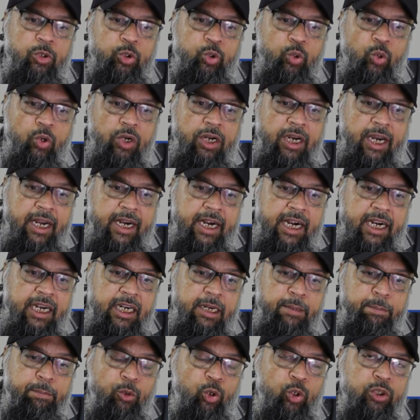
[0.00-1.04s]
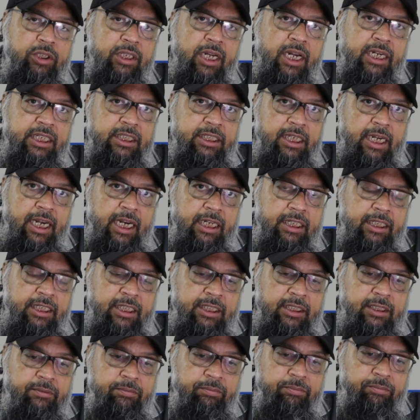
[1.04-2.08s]
So currently both are
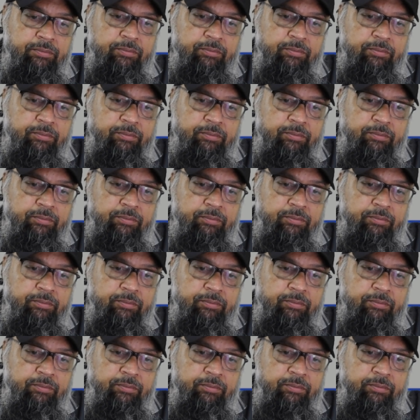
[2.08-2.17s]
selected.